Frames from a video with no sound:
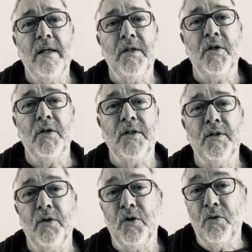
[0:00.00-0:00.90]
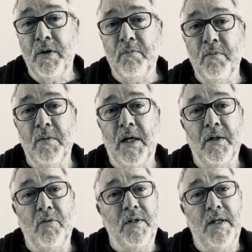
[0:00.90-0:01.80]
Just it's a dream,
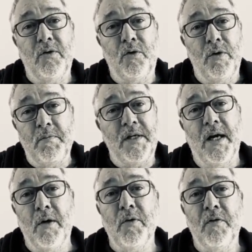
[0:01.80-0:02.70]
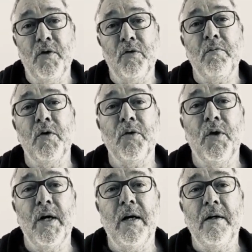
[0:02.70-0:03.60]
like we said, a dream car, we have a dream
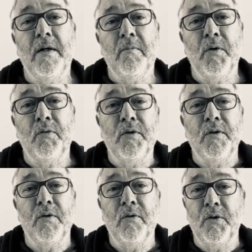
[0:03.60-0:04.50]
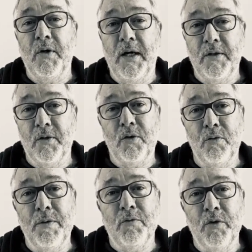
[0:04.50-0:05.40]
gondola. But with a gondola, it's a
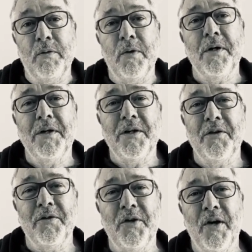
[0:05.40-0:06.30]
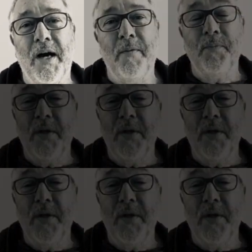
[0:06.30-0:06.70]
dream gondola.